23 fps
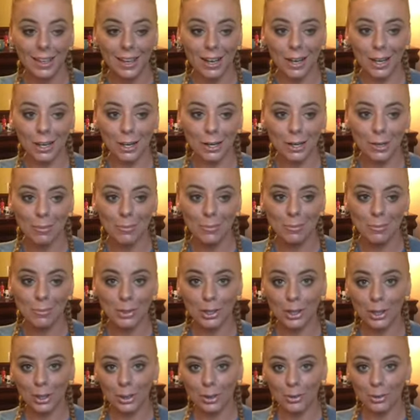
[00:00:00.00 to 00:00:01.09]

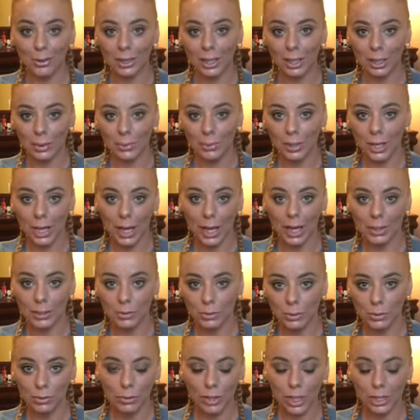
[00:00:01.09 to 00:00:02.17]
You know, like when they ask
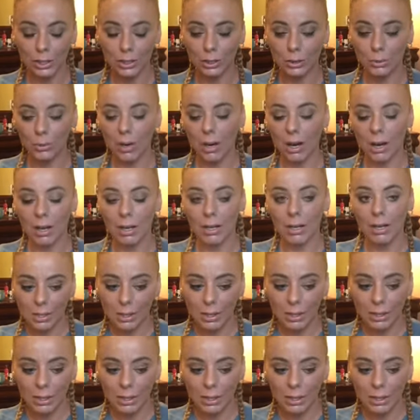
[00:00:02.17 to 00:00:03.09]
what race you are.